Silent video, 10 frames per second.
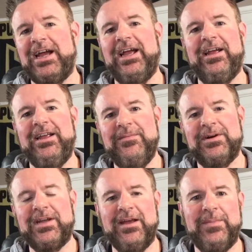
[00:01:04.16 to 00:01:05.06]
that
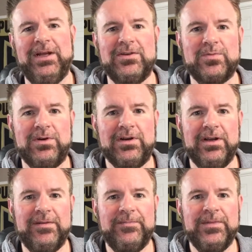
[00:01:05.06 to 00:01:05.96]
email campaign is
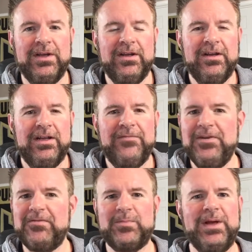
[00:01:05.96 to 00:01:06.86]
working? If
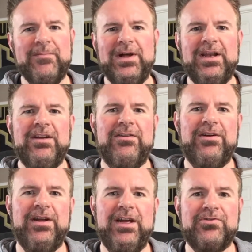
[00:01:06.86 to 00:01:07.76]
you've spent money
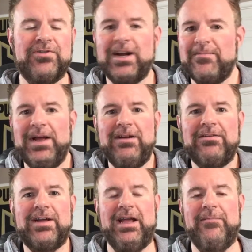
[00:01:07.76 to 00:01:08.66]
on a direct
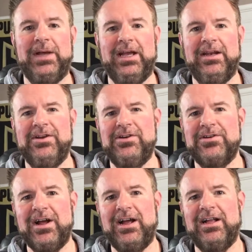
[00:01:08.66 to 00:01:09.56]
mail campaign and you're
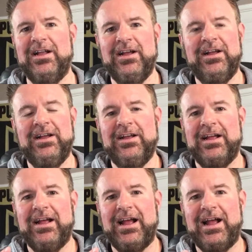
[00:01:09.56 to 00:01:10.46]
not
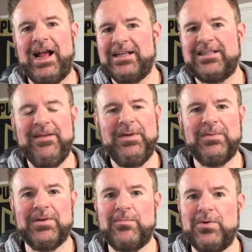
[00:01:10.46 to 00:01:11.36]
asking
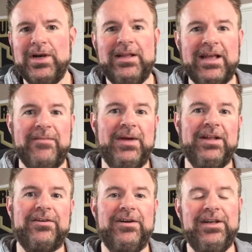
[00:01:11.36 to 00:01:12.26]
people to bring that
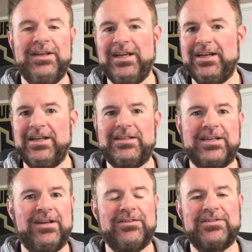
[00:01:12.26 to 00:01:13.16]
mailer in to get a
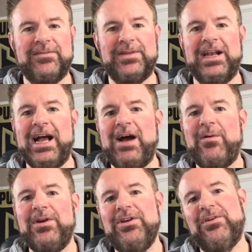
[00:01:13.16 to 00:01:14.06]
discount or something, how
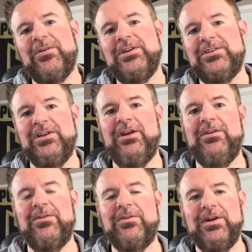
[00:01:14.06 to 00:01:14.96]
are you going to
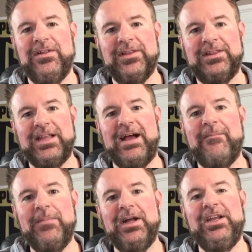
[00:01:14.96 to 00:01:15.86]
know that
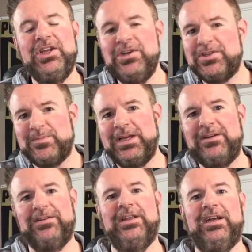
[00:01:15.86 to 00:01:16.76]
that money you spent
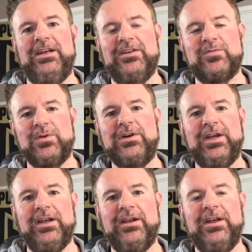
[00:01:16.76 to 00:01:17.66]
on that is
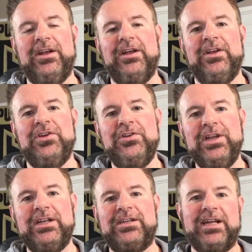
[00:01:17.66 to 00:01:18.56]
working? You
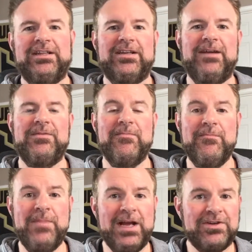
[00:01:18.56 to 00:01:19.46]
need to take the time to
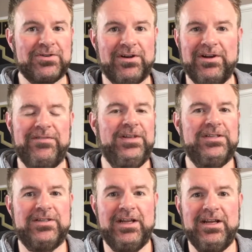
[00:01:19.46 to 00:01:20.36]
measure all of
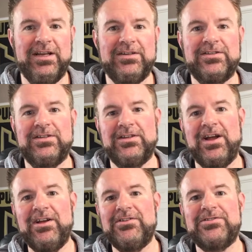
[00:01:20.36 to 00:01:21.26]
these things to
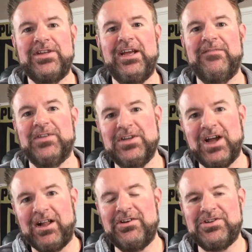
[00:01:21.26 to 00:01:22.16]
understand if the
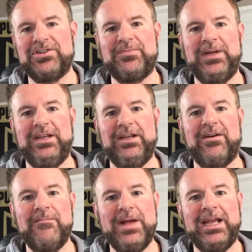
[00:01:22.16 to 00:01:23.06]
dollars you're spending
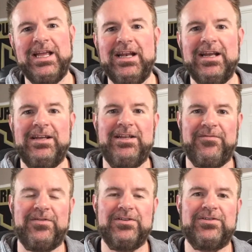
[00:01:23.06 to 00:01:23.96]
are making a
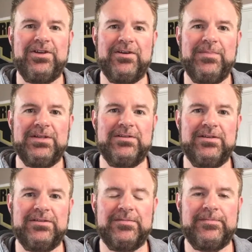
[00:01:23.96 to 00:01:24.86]
difference to your
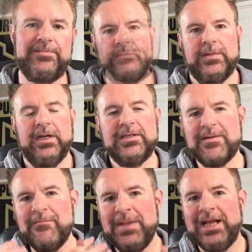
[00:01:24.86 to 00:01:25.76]
business. It is
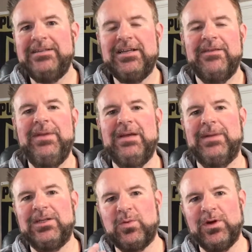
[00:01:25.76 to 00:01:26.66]
amazing to me in
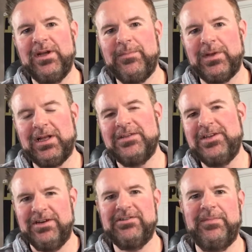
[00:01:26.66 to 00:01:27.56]
my 20 plus
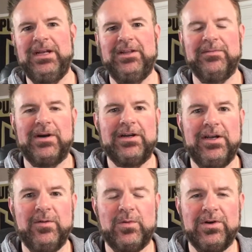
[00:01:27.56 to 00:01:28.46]
years of being in the
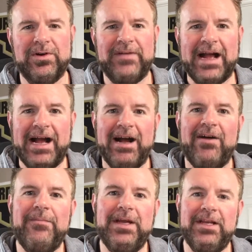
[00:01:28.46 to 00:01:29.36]
marketing world of
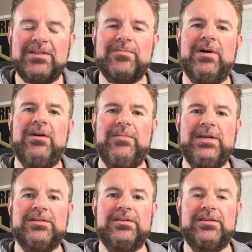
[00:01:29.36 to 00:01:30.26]
how many small
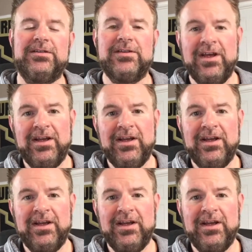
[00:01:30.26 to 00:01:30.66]
businesses